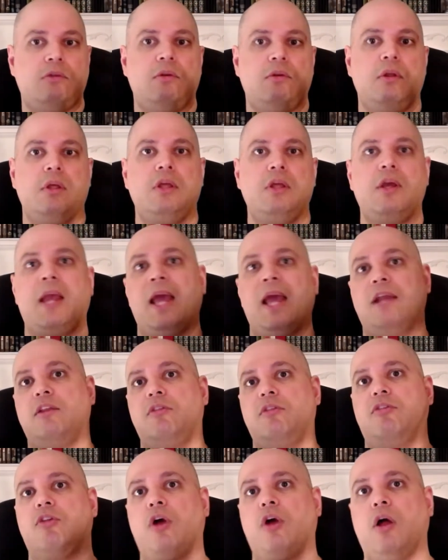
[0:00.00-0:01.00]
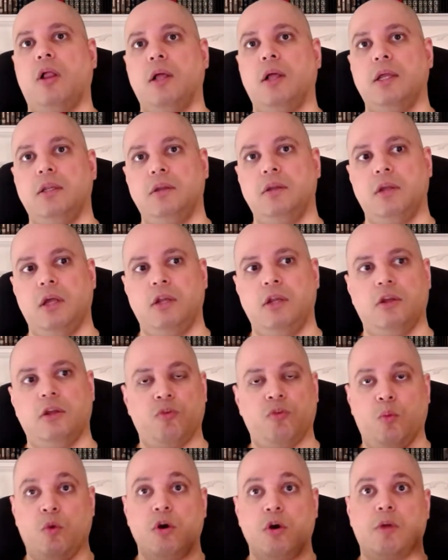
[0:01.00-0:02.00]
you can't install it, it
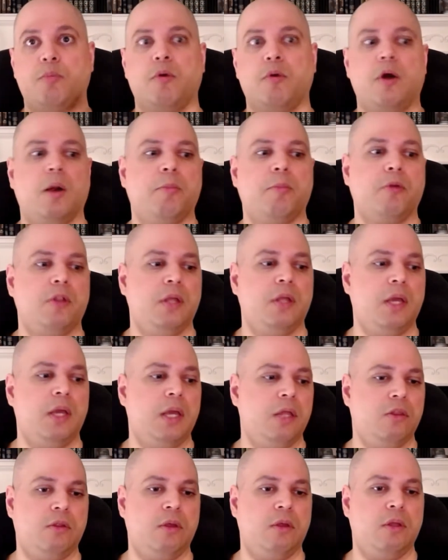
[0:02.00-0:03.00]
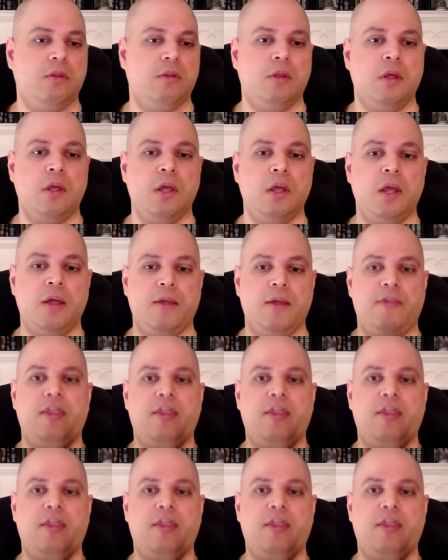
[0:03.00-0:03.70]
doesn't work properly. They